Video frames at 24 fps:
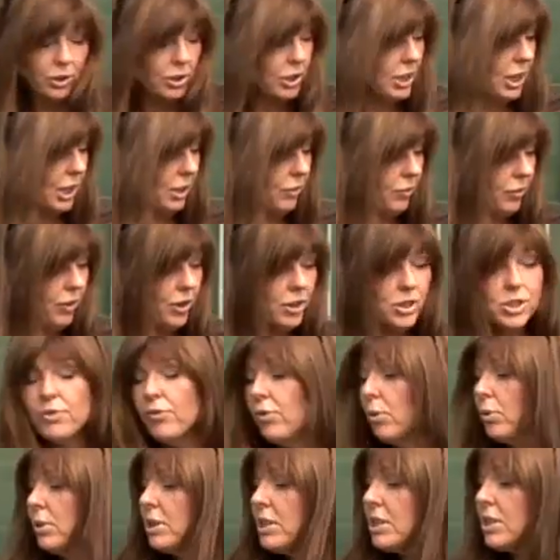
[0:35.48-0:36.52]
you need first
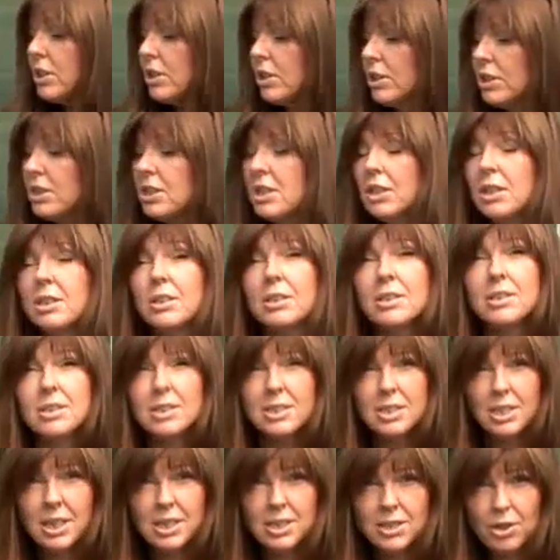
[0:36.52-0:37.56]
of all is a good
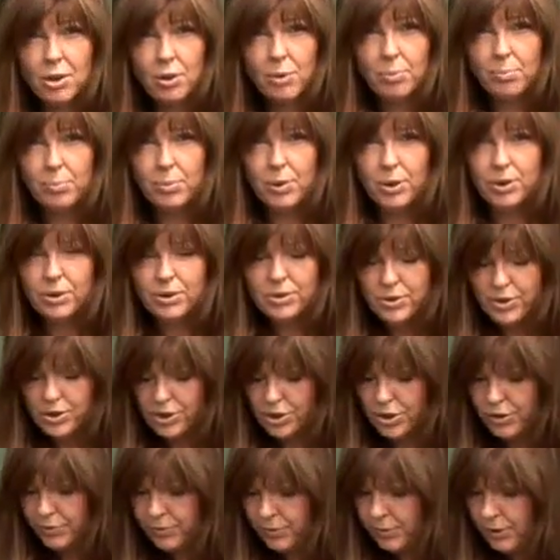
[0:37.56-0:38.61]
seed
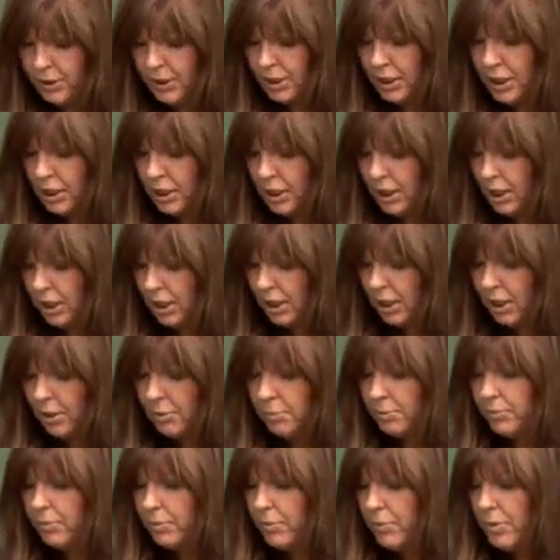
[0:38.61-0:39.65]
compost
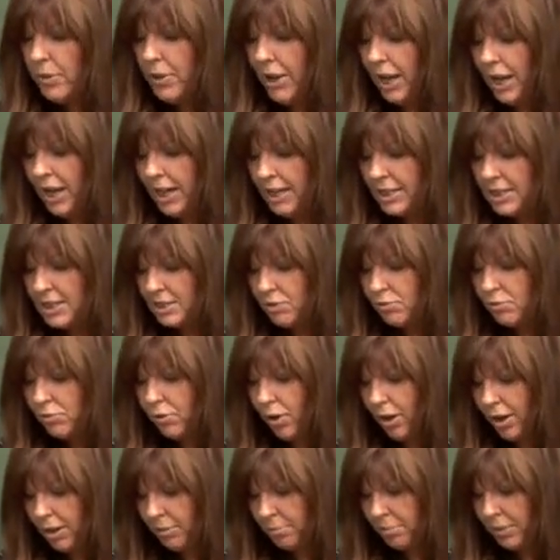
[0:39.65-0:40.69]
that has the
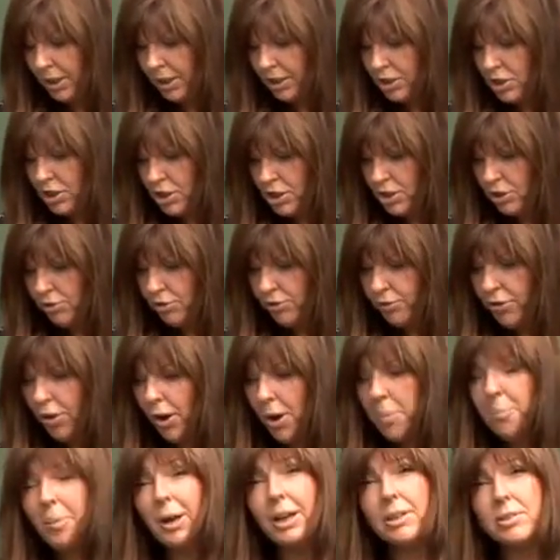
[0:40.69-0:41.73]
right mixture and the
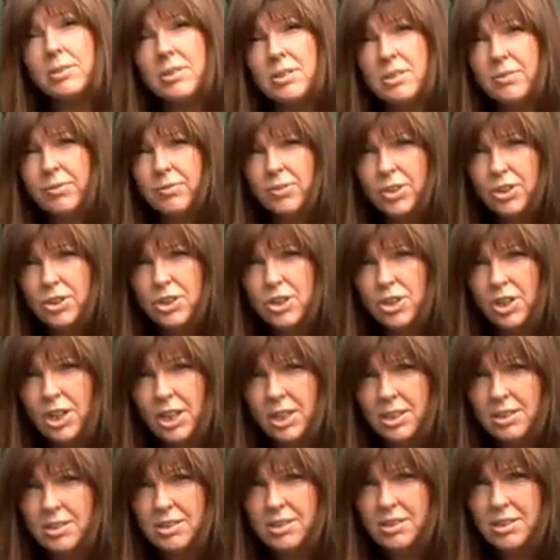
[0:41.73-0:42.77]
right balance of
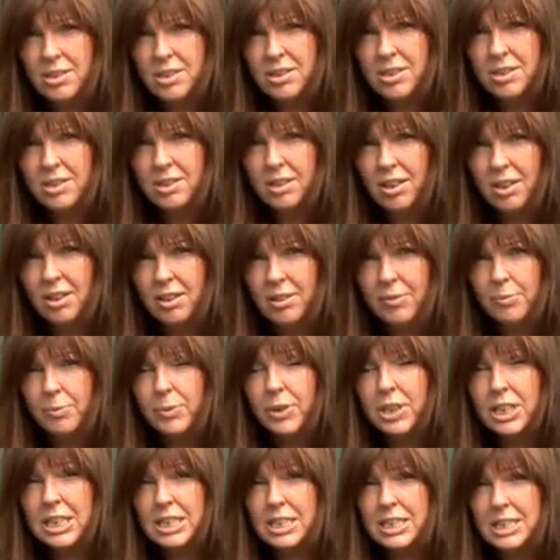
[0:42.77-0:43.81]
nutrients that
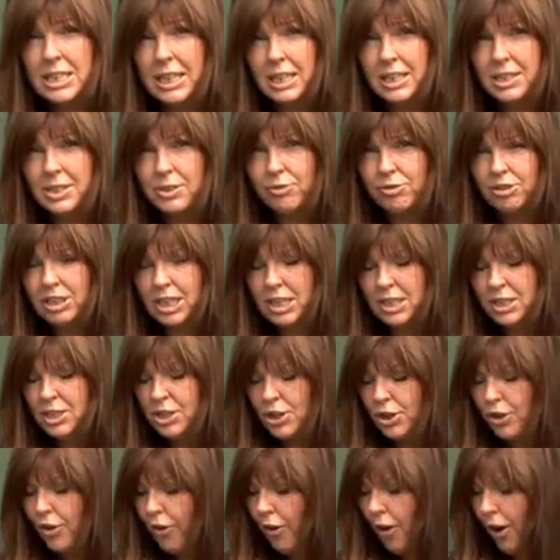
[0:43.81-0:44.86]
the seeds will need
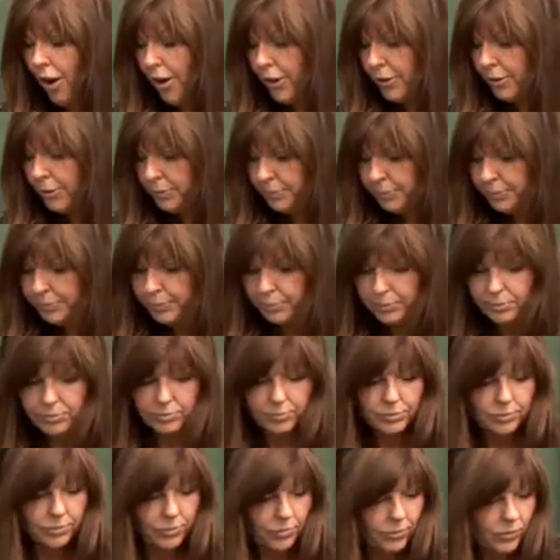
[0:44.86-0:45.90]
to grow.
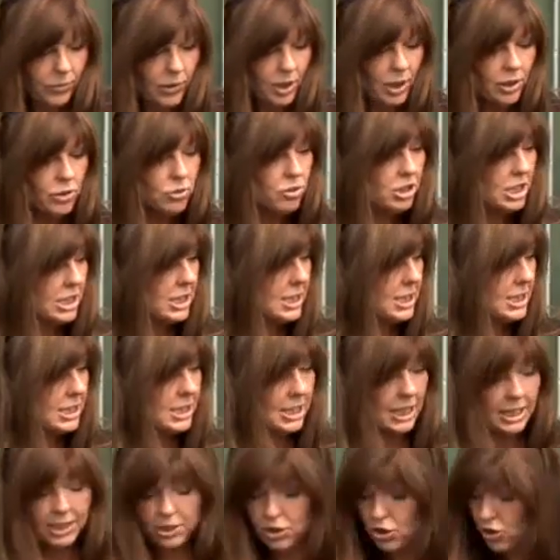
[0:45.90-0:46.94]
You'll need a
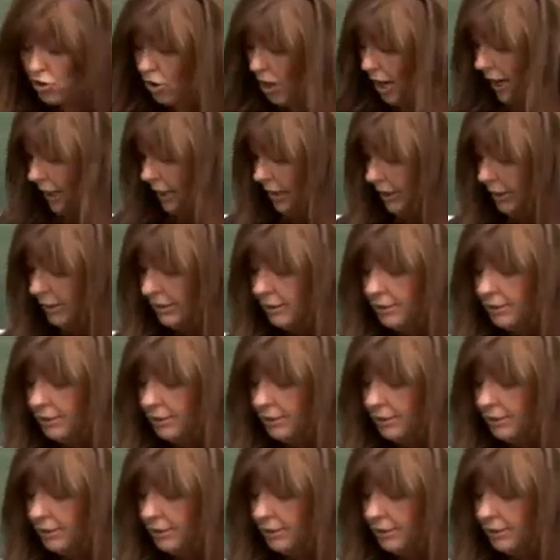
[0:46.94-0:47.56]
seed tray,